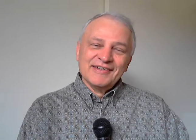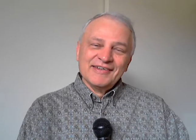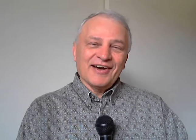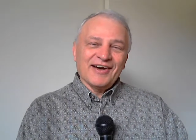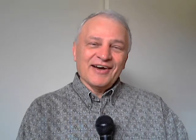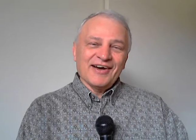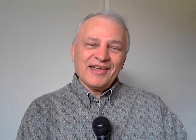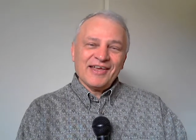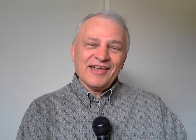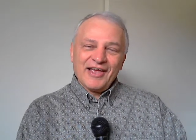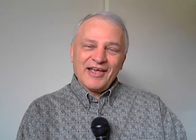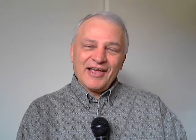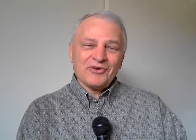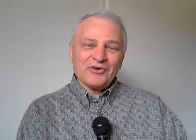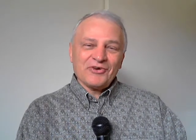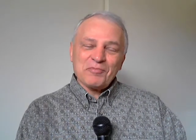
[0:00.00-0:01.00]
he'll
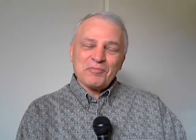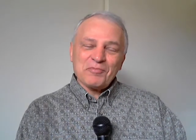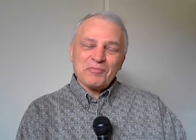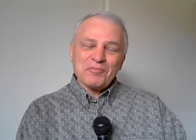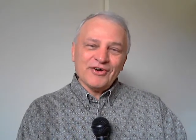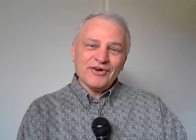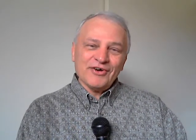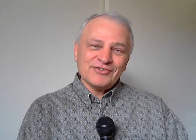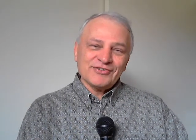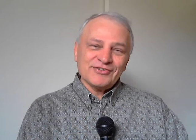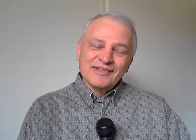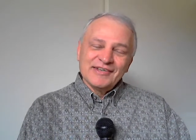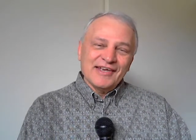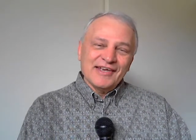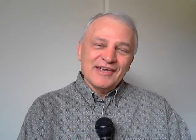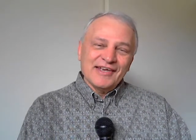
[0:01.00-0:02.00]
answer our prayers.
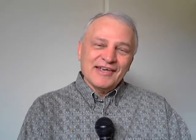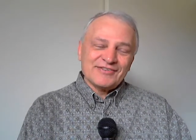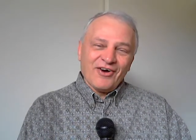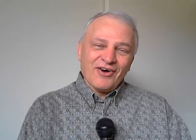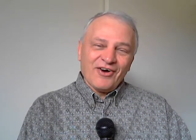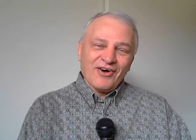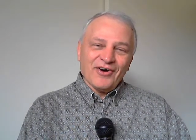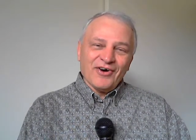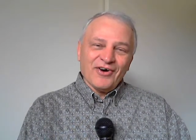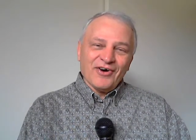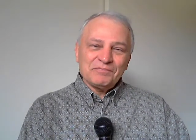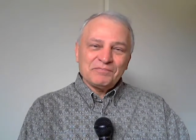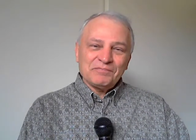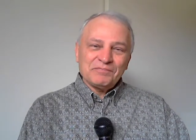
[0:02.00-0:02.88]
And so